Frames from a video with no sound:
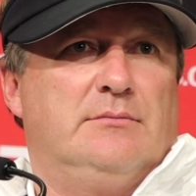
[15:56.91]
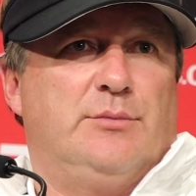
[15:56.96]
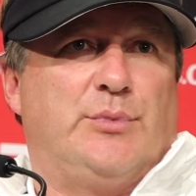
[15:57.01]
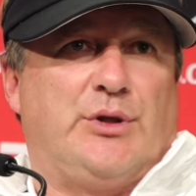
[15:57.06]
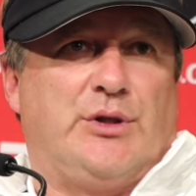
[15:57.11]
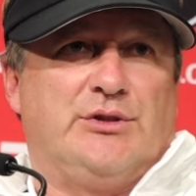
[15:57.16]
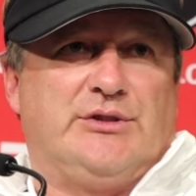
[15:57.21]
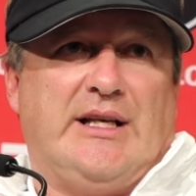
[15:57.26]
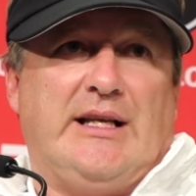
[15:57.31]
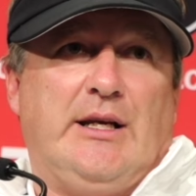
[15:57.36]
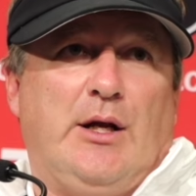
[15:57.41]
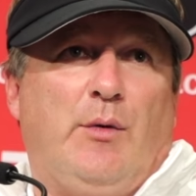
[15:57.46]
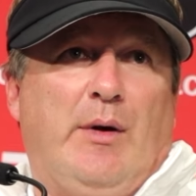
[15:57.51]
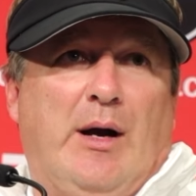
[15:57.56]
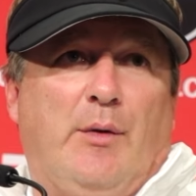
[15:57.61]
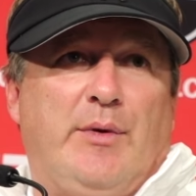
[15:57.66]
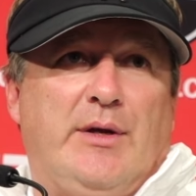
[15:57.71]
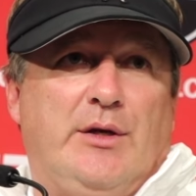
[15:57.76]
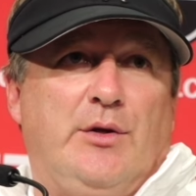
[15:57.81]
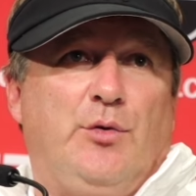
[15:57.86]
Because they know
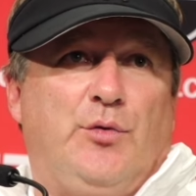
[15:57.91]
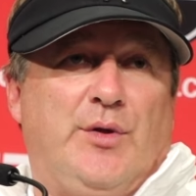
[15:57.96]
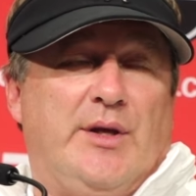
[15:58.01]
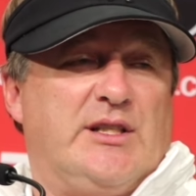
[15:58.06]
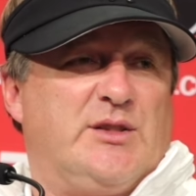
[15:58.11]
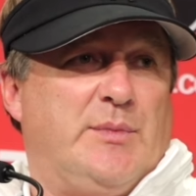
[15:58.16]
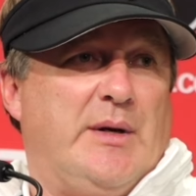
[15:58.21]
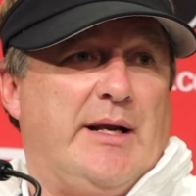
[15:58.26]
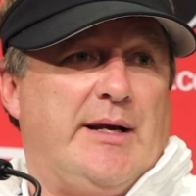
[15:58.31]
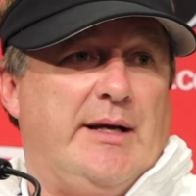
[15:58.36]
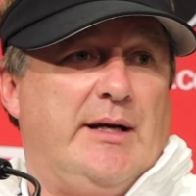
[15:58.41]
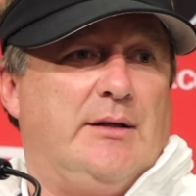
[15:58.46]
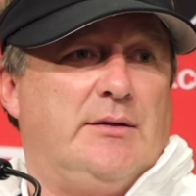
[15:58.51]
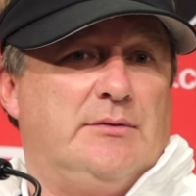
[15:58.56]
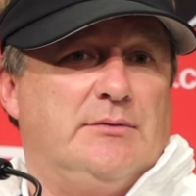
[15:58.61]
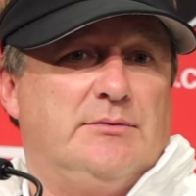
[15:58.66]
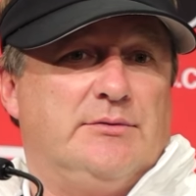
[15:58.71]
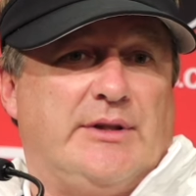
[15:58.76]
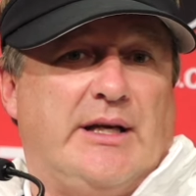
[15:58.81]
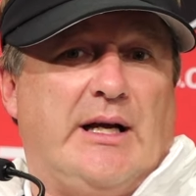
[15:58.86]
how we do things by now.
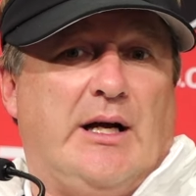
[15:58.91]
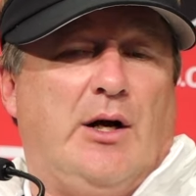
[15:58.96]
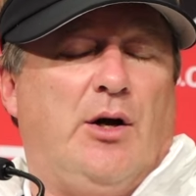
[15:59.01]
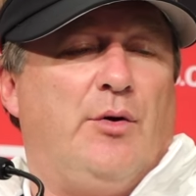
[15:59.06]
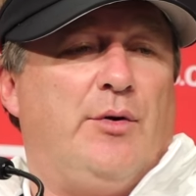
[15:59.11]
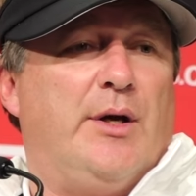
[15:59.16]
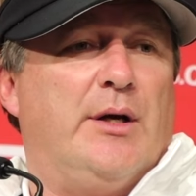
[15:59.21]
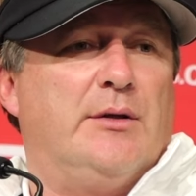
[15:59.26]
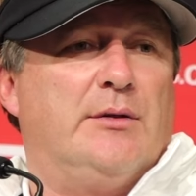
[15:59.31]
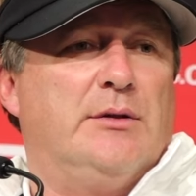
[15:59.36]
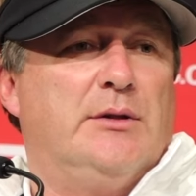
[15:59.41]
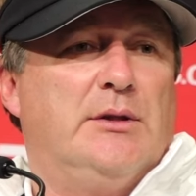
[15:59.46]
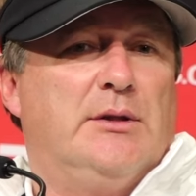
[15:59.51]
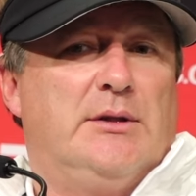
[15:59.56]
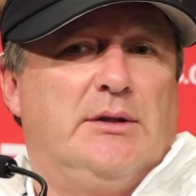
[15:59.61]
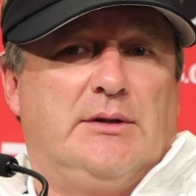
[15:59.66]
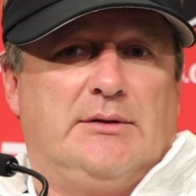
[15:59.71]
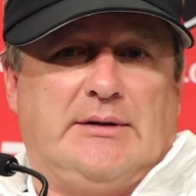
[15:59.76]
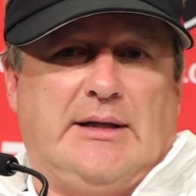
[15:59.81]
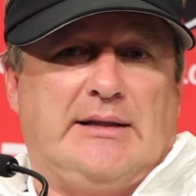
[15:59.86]
They all know.
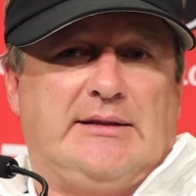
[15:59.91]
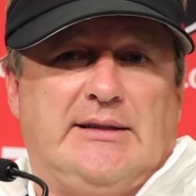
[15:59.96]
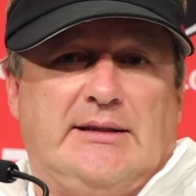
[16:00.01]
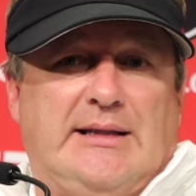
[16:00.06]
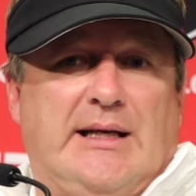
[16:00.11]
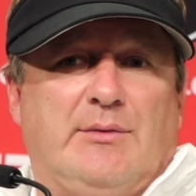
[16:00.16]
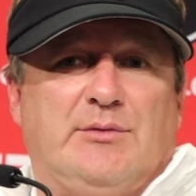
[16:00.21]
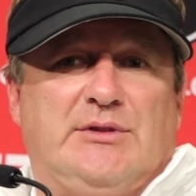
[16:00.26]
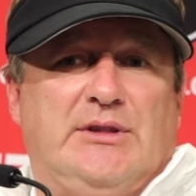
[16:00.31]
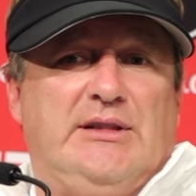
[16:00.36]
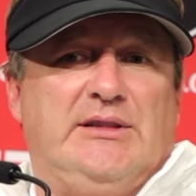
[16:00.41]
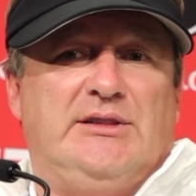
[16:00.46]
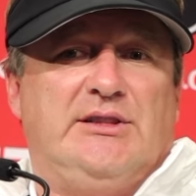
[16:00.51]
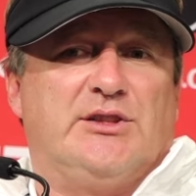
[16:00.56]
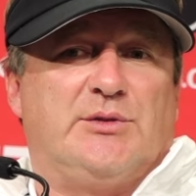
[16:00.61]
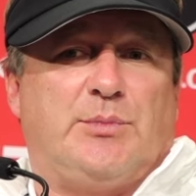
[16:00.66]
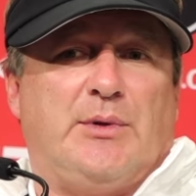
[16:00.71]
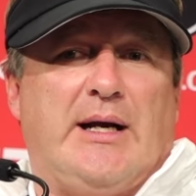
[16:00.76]
They said that was the easiest